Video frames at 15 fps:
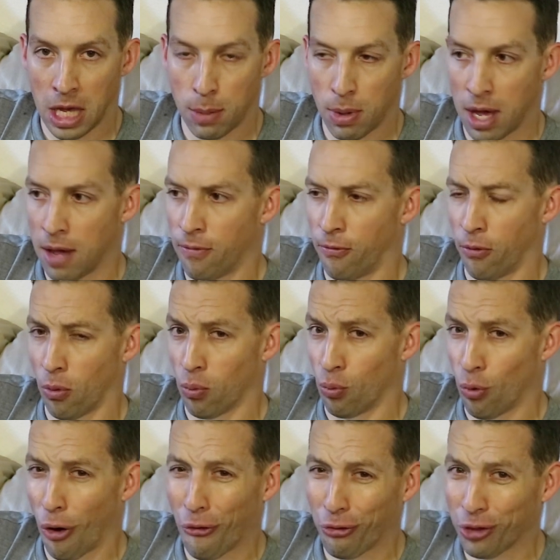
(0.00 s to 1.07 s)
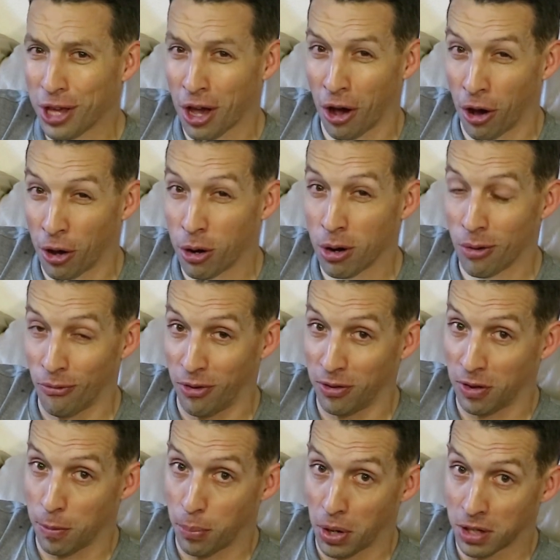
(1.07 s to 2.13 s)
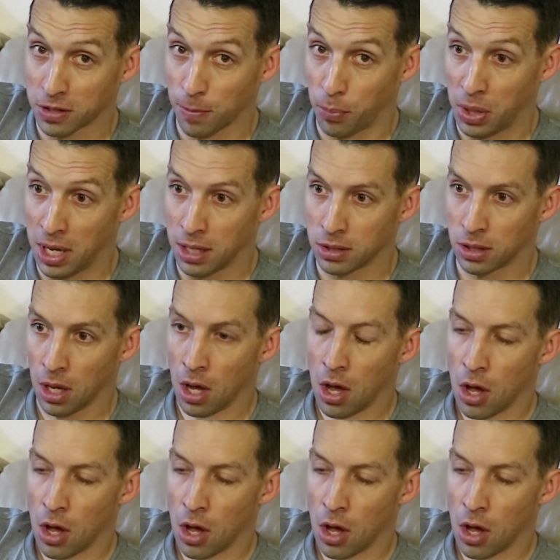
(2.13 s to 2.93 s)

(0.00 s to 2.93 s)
eBay for roughly $150 a piece.